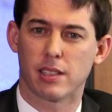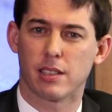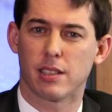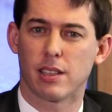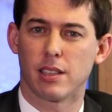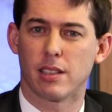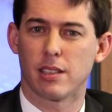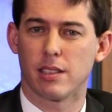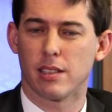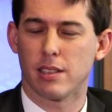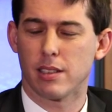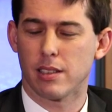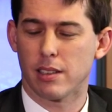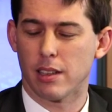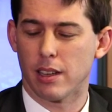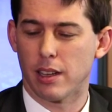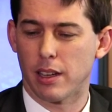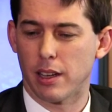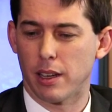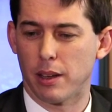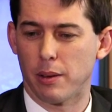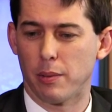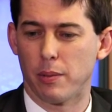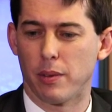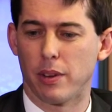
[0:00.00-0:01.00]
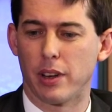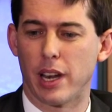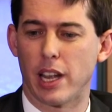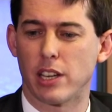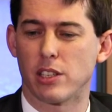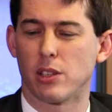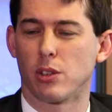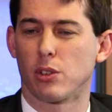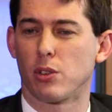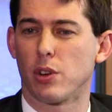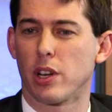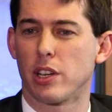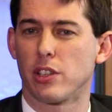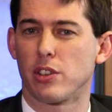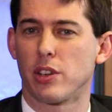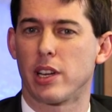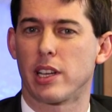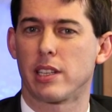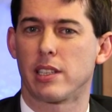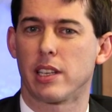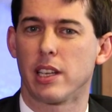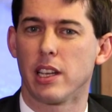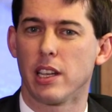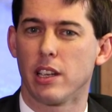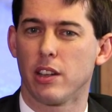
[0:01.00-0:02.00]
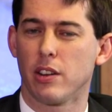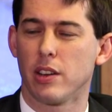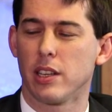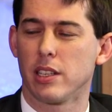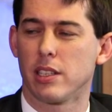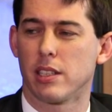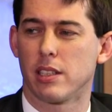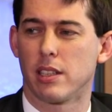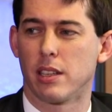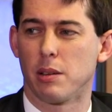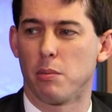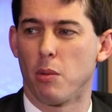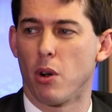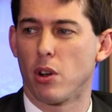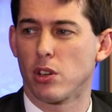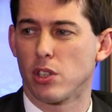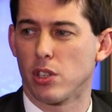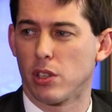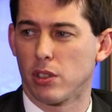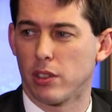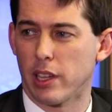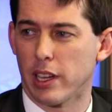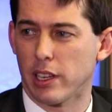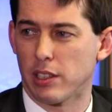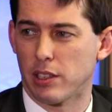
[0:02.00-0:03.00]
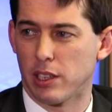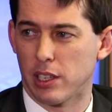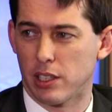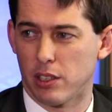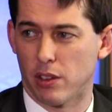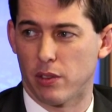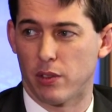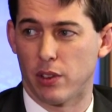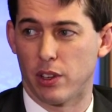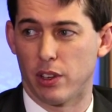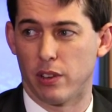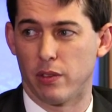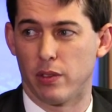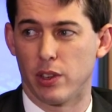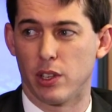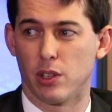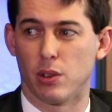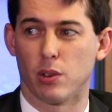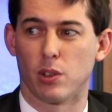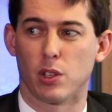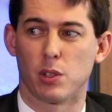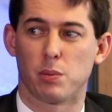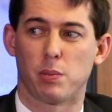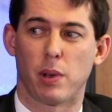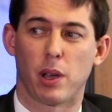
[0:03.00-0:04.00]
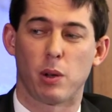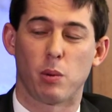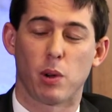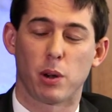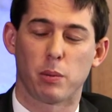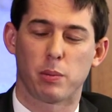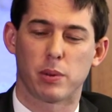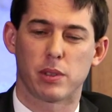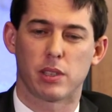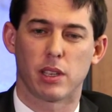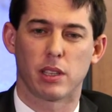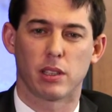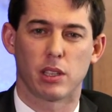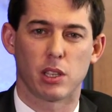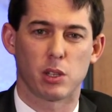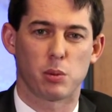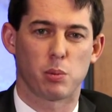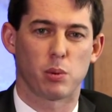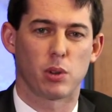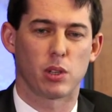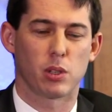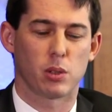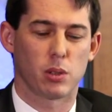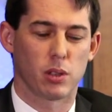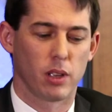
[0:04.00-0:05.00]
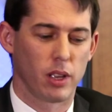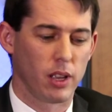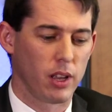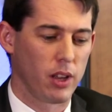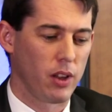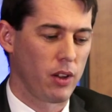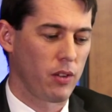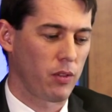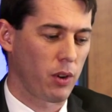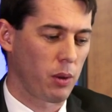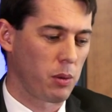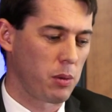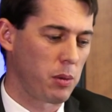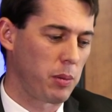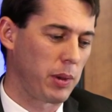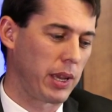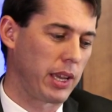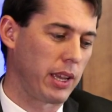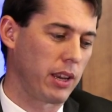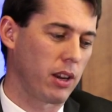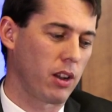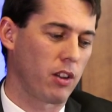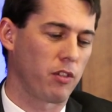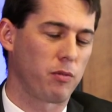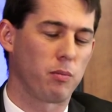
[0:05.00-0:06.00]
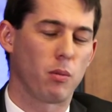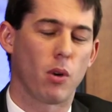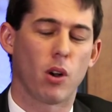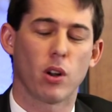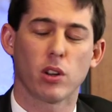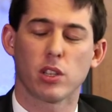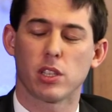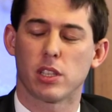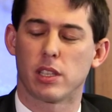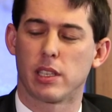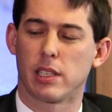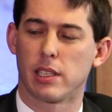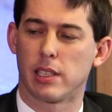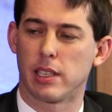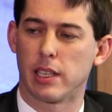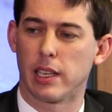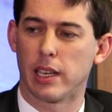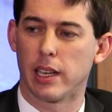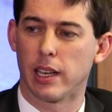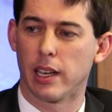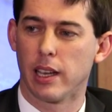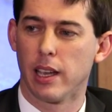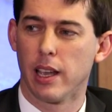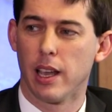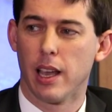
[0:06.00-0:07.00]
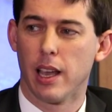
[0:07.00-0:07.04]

since National Treasury has increased the marginal tax rates of individuals by 1 percentage point from the beginning of March this year.